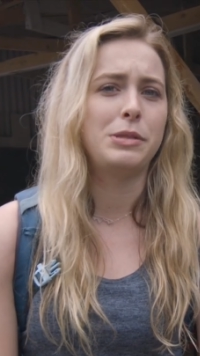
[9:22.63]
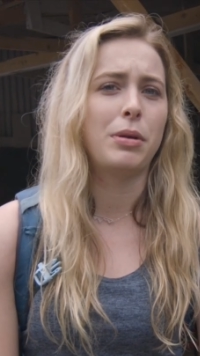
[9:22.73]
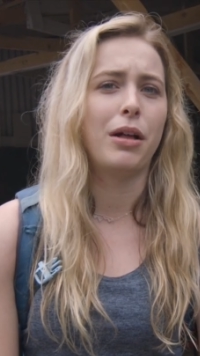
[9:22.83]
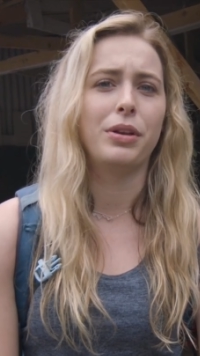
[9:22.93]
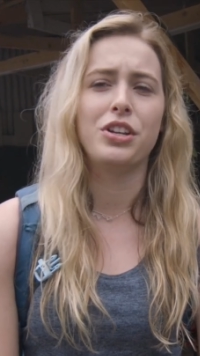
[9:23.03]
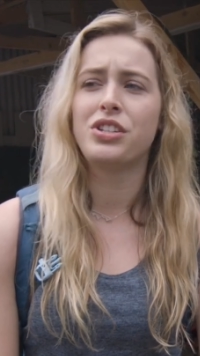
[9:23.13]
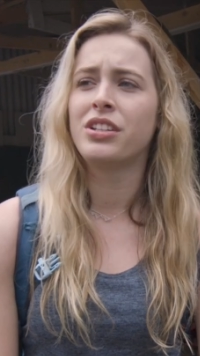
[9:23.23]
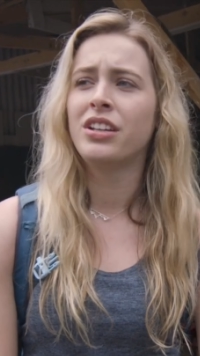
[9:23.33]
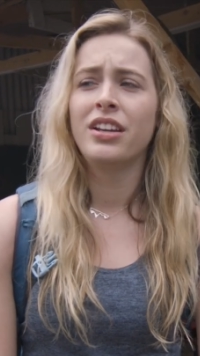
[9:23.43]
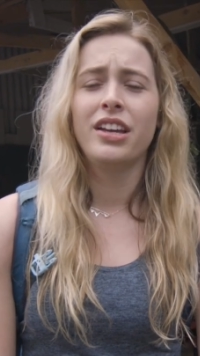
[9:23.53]
He's published
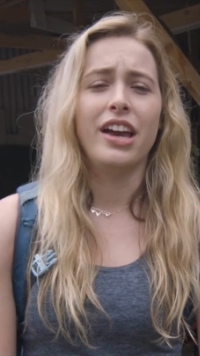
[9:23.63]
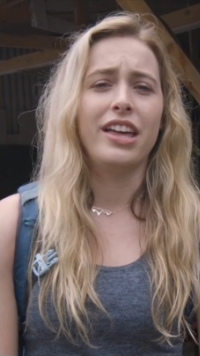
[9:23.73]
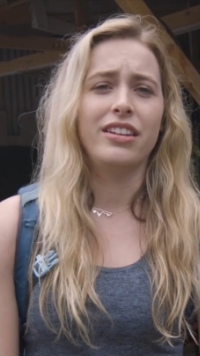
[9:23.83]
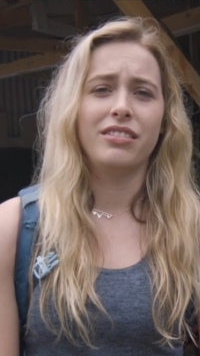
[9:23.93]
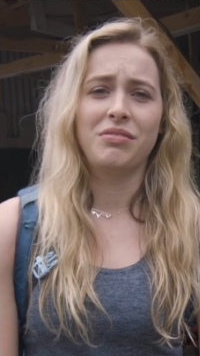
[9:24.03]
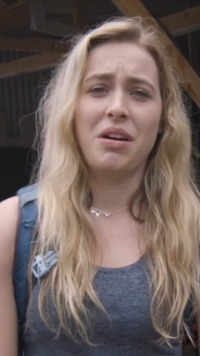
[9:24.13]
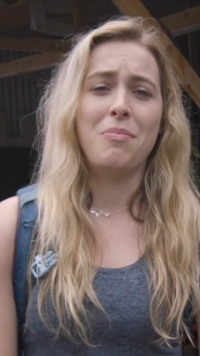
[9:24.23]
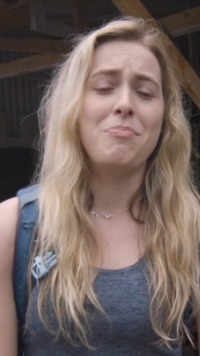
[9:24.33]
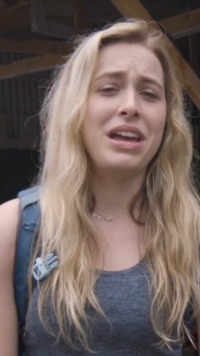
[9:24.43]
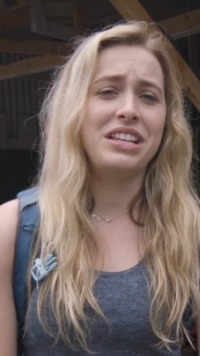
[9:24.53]
an
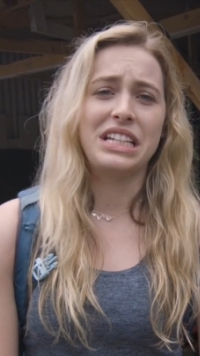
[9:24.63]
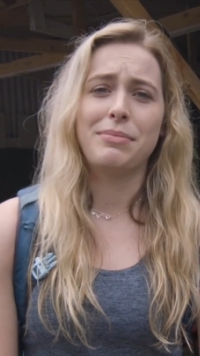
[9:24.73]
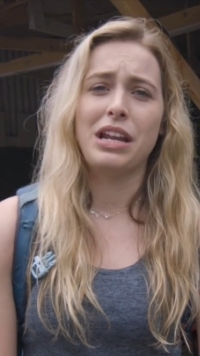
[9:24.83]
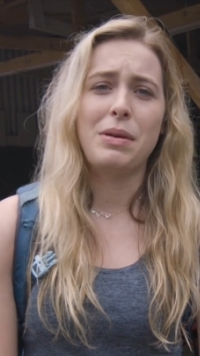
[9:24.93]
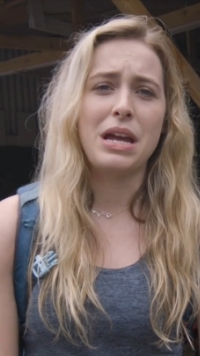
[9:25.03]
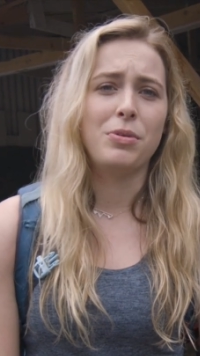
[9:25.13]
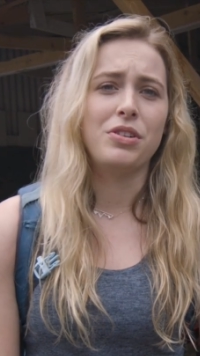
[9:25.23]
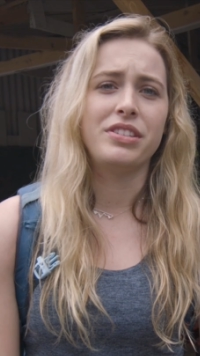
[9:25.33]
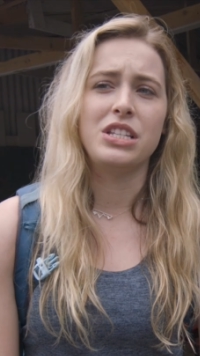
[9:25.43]
amazing amount of papers.